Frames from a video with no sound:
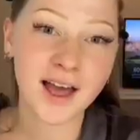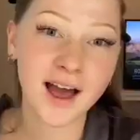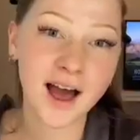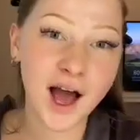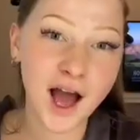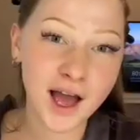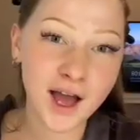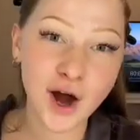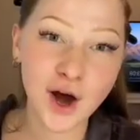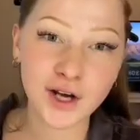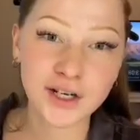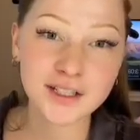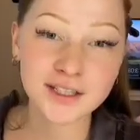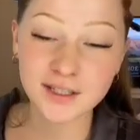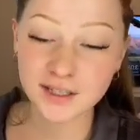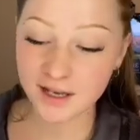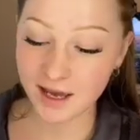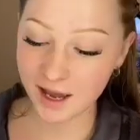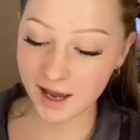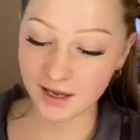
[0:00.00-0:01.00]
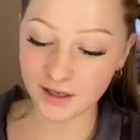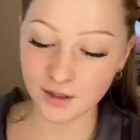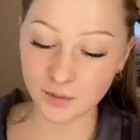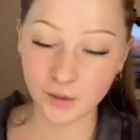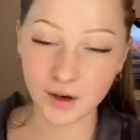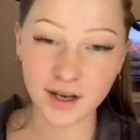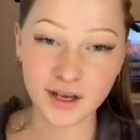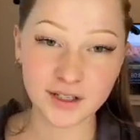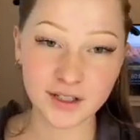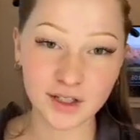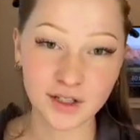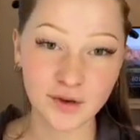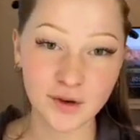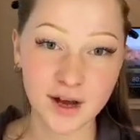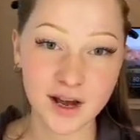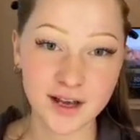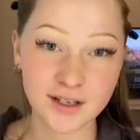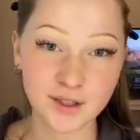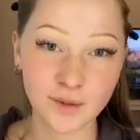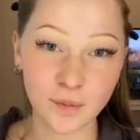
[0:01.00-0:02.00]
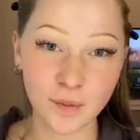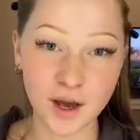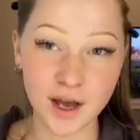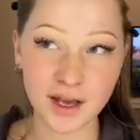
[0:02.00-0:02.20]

I honestly hate to break it to you guys, but